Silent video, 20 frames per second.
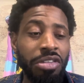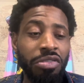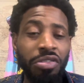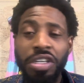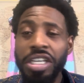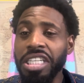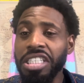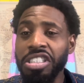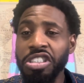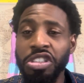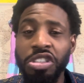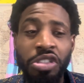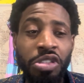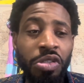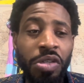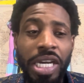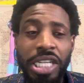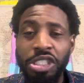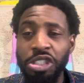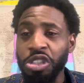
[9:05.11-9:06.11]
If you
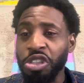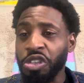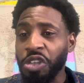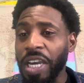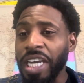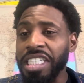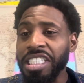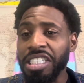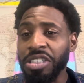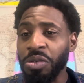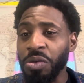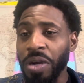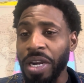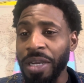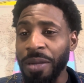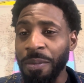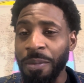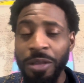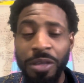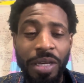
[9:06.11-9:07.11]
got your strategy
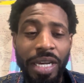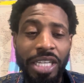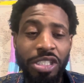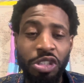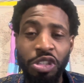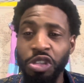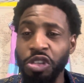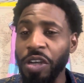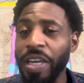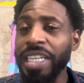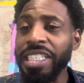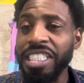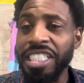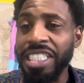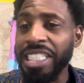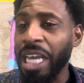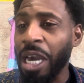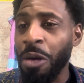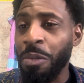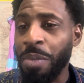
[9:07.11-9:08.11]
right. You got your strategy
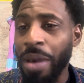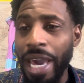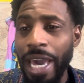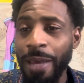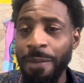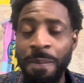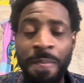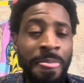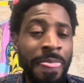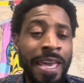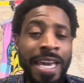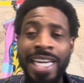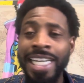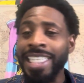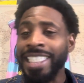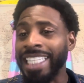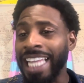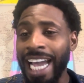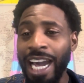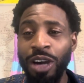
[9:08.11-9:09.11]
down pat.
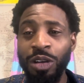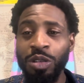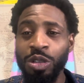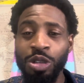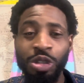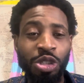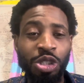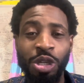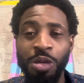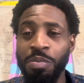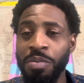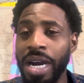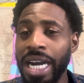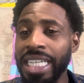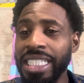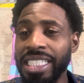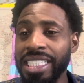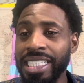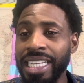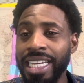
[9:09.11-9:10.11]
Now use your
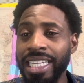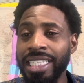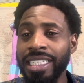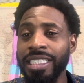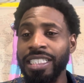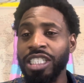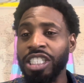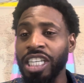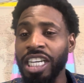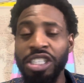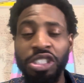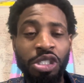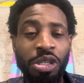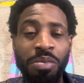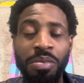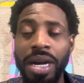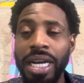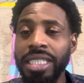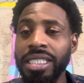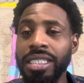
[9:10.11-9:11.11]
mindset. Change your
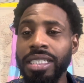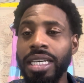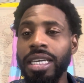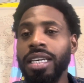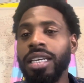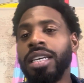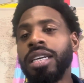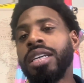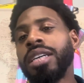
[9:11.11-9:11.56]
mindset.